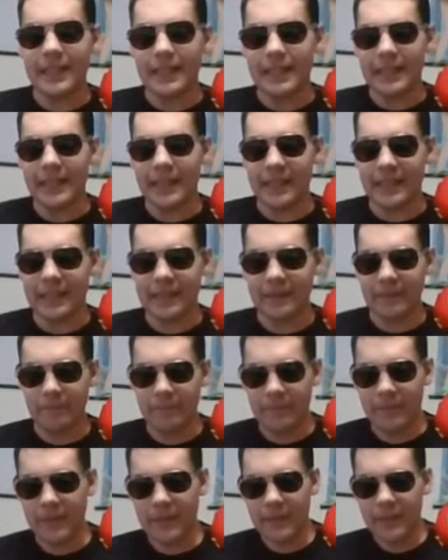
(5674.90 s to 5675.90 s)
like,
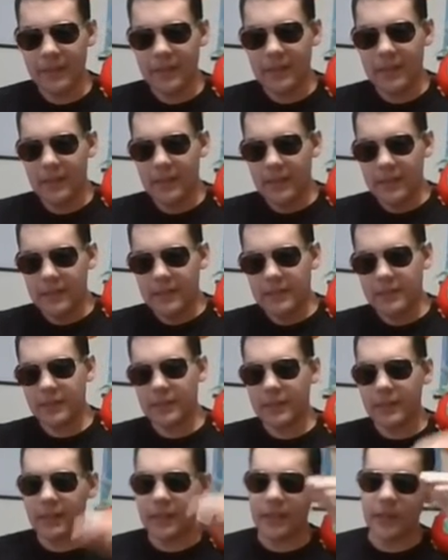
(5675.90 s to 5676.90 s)
to
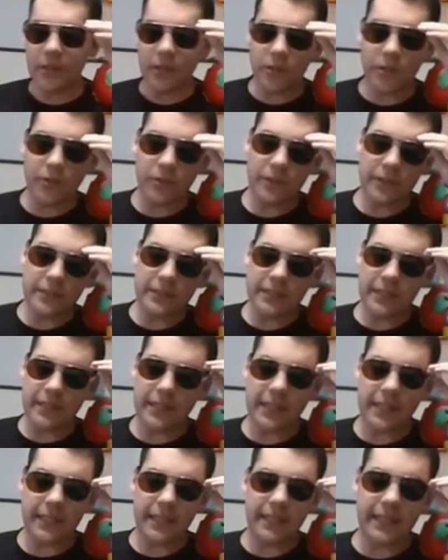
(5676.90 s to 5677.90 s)
go to
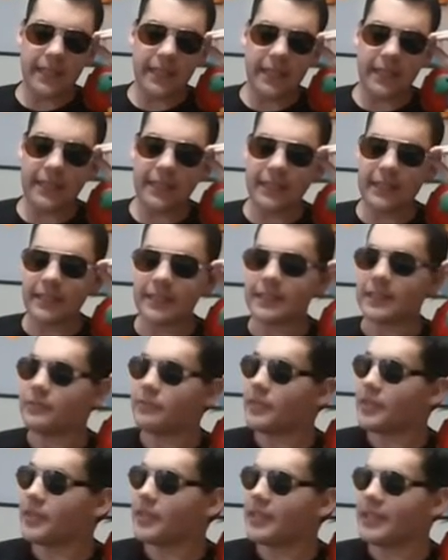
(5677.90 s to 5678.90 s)
the canyon, because the
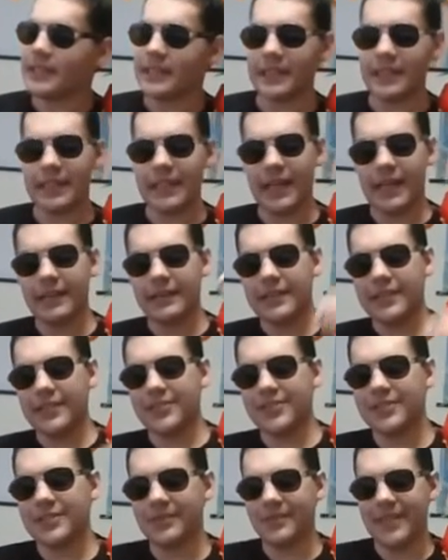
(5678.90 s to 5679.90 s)
real thing that
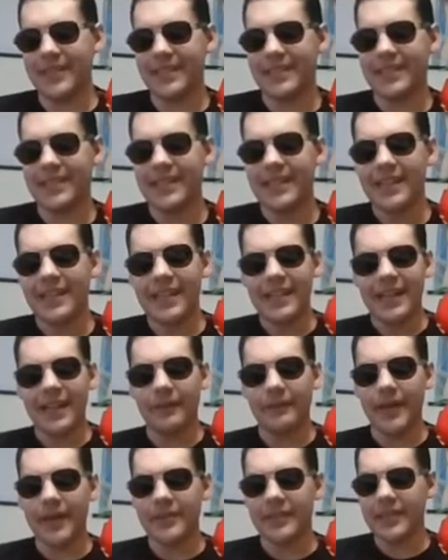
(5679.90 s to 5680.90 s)
killed me
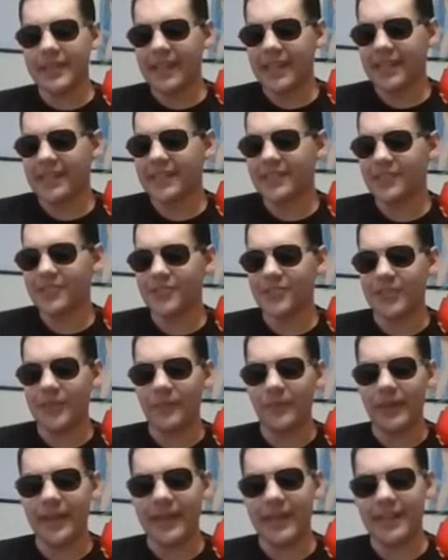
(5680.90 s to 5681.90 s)
about the canyon trip
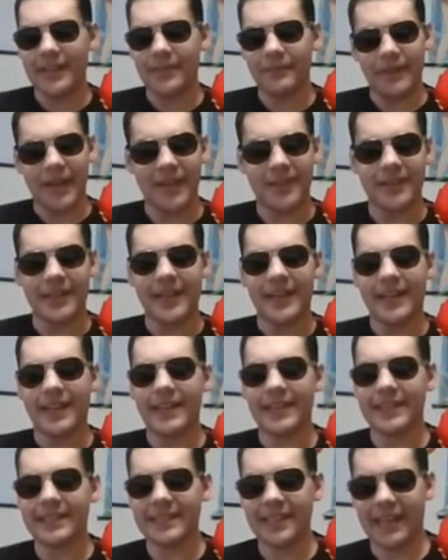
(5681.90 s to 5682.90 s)
and the mountain
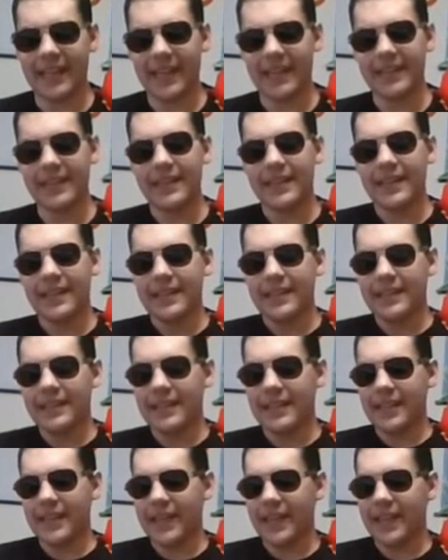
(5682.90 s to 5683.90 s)
hike is that the
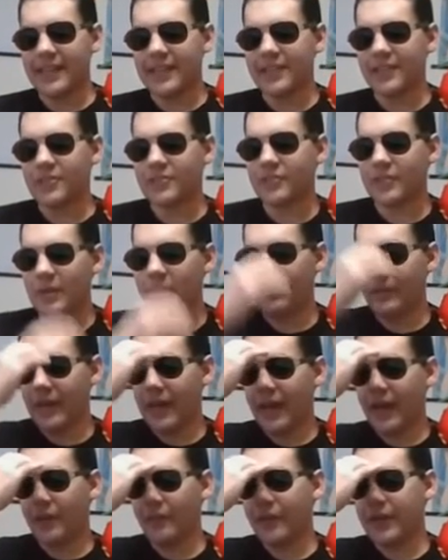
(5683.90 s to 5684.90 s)
canyon trip
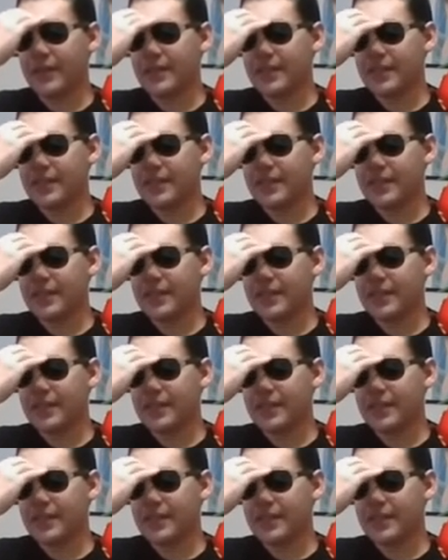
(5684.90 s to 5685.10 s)
I went